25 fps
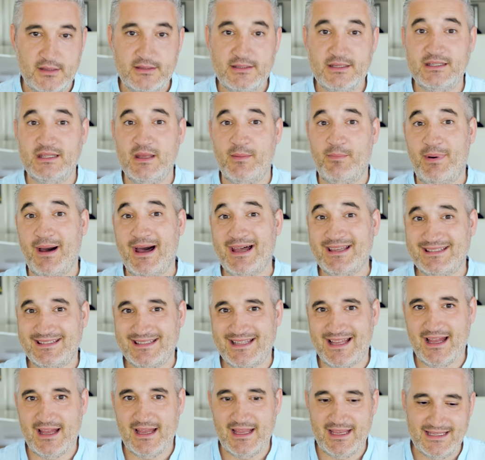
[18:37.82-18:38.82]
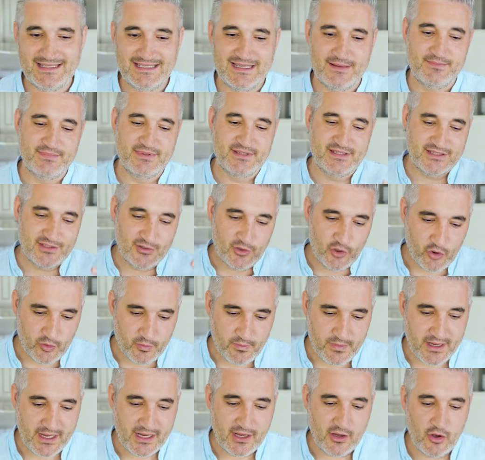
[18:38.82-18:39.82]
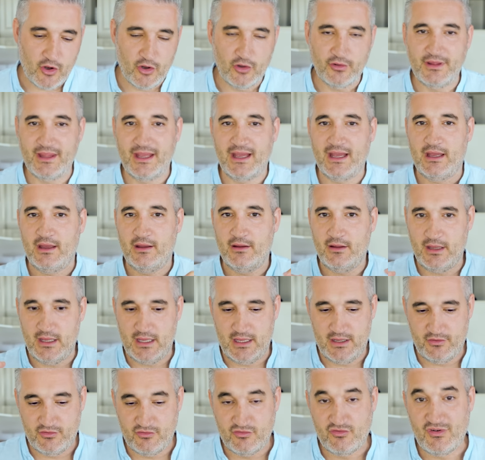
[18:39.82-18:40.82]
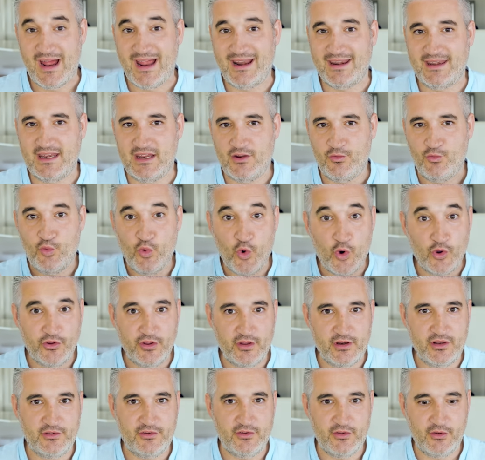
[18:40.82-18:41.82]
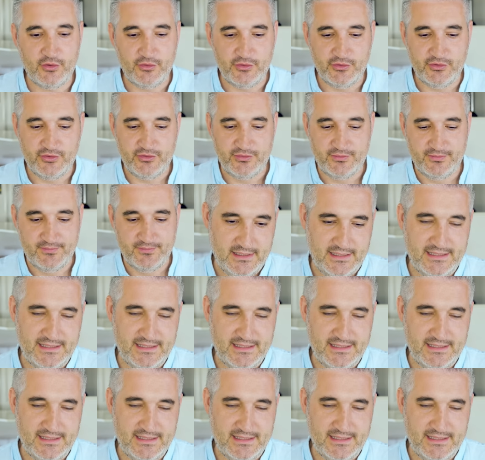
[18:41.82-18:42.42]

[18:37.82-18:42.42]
See, the pasta is absorbing all that runny, watery sauce.